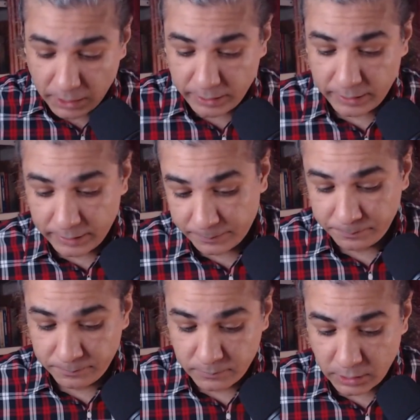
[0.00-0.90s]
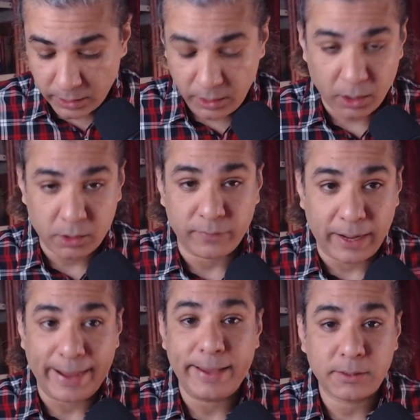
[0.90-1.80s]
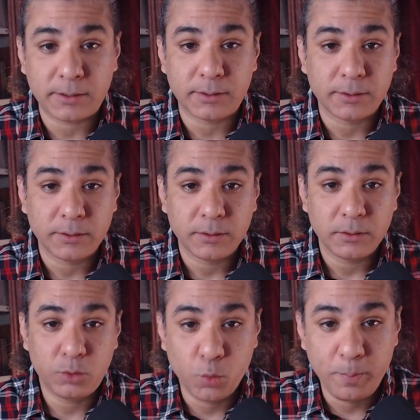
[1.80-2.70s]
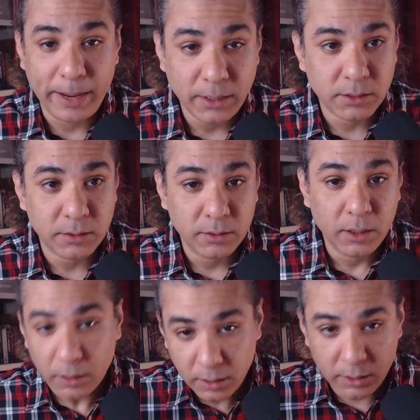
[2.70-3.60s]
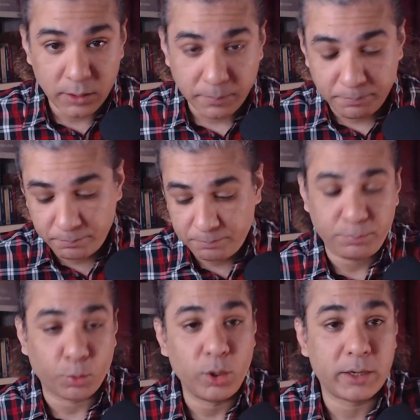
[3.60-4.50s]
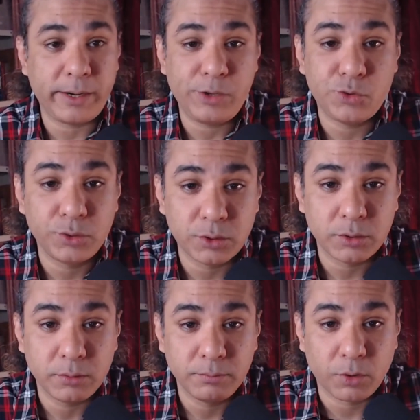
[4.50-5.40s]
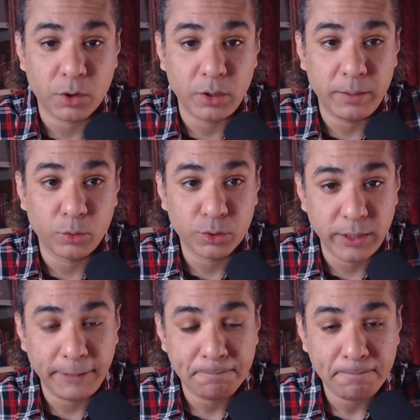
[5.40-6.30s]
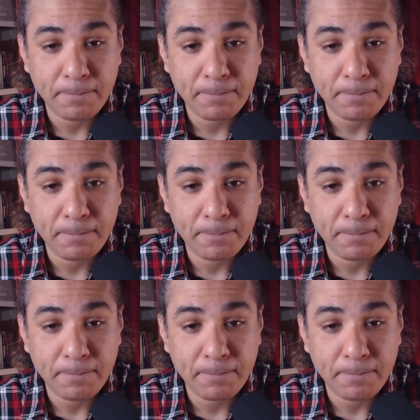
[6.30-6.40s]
a lot of ice to melt in the polar regions, mostly